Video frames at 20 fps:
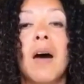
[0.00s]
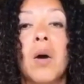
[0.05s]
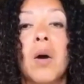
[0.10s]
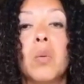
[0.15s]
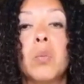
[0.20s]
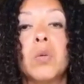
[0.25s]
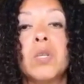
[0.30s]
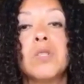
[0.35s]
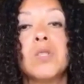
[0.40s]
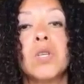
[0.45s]
Uh,
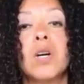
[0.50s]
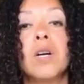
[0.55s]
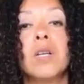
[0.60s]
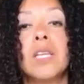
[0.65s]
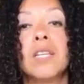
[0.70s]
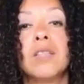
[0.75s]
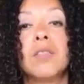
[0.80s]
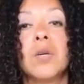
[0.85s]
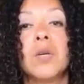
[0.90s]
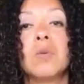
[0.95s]
we saw
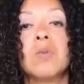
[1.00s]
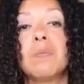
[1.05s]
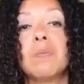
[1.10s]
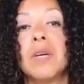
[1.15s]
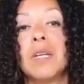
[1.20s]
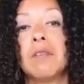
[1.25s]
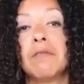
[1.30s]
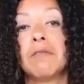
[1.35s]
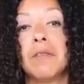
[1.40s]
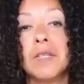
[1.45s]
that those
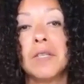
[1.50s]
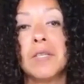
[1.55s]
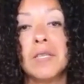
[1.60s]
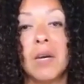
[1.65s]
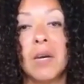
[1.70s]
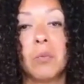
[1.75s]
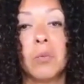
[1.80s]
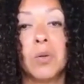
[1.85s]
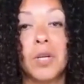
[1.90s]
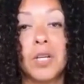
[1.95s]
benefits
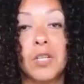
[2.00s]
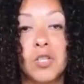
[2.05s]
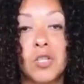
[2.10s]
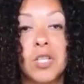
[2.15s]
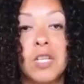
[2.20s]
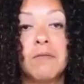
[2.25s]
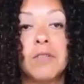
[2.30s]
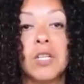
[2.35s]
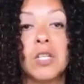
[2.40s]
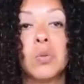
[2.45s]
that were
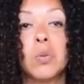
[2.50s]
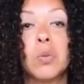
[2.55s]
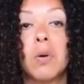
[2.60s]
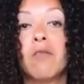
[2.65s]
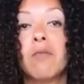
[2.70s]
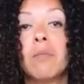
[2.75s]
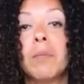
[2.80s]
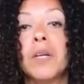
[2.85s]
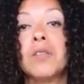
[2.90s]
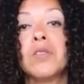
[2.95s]
achieved at
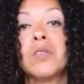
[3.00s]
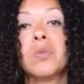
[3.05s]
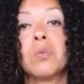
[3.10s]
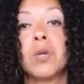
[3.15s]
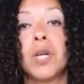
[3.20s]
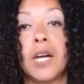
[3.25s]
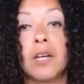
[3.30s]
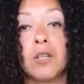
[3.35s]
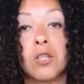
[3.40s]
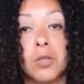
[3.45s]
twelve months
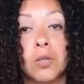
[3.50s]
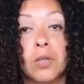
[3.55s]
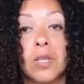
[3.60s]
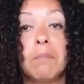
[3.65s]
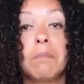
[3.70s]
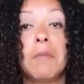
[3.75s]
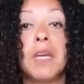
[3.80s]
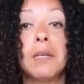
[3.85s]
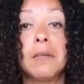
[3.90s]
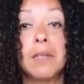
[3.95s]
were
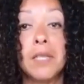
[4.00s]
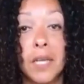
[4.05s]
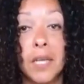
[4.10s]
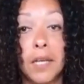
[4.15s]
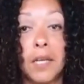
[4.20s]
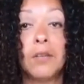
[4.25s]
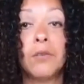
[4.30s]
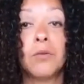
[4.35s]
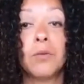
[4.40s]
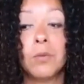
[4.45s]
actually
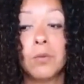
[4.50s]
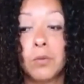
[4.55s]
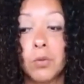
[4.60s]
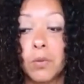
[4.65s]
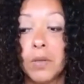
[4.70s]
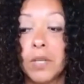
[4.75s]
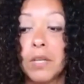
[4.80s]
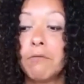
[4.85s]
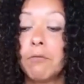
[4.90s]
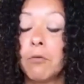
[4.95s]
maintained through
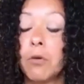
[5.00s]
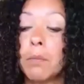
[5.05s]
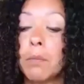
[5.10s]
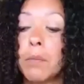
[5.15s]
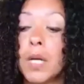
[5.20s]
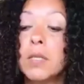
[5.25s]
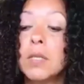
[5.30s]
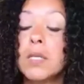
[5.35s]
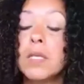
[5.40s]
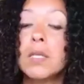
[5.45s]
twenty-four
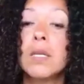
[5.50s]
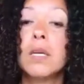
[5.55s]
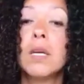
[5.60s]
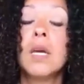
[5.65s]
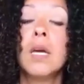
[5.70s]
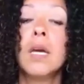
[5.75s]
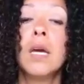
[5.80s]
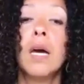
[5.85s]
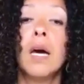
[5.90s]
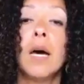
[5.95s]
months.
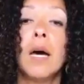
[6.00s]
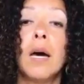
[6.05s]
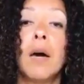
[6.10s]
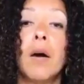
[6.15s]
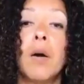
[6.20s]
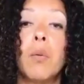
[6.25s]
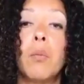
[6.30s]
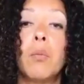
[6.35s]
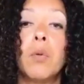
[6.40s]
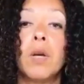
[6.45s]

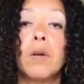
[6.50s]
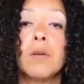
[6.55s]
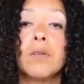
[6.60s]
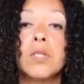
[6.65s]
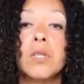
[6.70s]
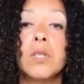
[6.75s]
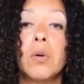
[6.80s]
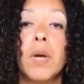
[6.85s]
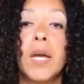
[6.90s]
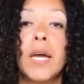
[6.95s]
Uh, we
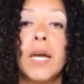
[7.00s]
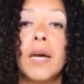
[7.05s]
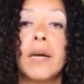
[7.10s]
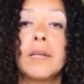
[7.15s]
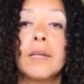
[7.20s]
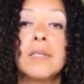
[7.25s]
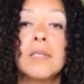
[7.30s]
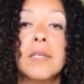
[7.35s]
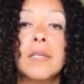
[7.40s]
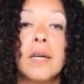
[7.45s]
also
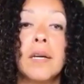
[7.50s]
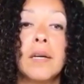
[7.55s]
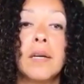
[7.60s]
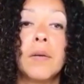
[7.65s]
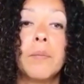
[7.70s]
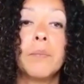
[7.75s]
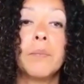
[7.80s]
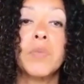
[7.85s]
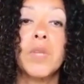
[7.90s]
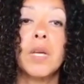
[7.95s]
had
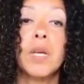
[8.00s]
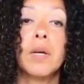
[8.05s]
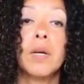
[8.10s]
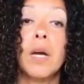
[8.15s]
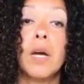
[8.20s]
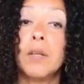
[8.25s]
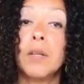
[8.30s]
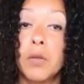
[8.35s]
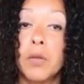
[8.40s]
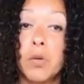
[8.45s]
um,
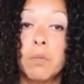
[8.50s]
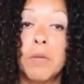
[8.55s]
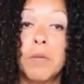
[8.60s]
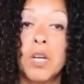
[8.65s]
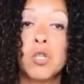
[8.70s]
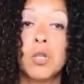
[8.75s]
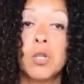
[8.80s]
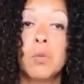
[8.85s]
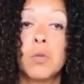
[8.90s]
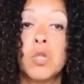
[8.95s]
another
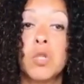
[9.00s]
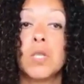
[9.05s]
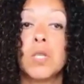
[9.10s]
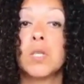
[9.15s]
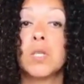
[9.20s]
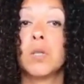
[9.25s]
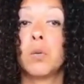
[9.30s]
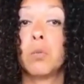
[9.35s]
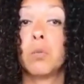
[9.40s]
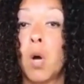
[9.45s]
measure, which
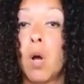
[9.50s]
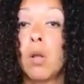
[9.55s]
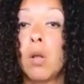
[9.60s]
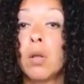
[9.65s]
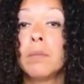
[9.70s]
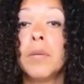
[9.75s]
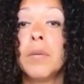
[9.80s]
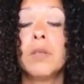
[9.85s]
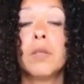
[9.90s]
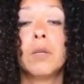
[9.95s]
is the
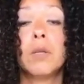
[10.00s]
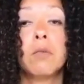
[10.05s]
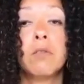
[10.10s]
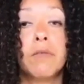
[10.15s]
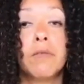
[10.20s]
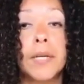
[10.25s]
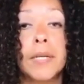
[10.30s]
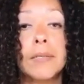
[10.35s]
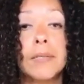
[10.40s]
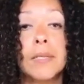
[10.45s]
ROLM, the
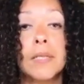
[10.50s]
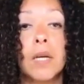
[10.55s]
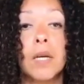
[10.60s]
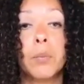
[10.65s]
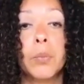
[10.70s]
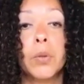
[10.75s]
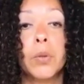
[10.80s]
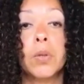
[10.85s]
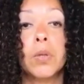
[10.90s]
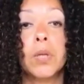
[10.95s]
revised
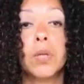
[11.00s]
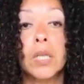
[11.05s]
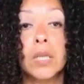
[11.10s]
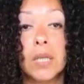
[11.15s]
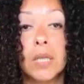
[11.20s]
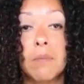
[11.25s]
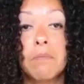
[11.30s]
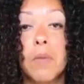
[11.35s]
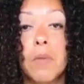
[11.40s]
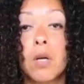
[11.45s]
upper
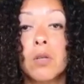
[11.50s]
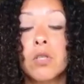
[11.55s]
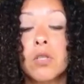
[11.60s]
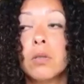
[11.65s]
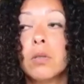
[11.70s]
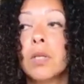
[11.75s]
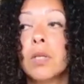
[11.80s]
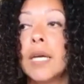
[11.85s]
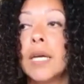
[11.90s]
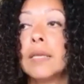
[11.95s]
limb
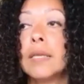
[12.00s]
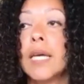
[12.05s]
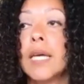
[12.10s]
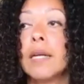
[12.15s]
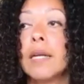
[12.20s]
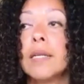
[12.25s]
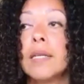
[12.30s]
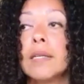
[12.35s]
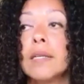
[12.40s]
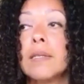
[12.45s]
module, and
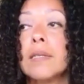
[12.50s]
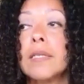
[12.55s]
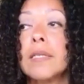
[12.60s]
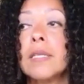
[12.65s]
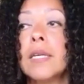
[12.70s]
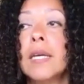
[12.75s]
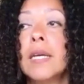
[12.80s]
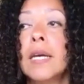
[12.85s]
that is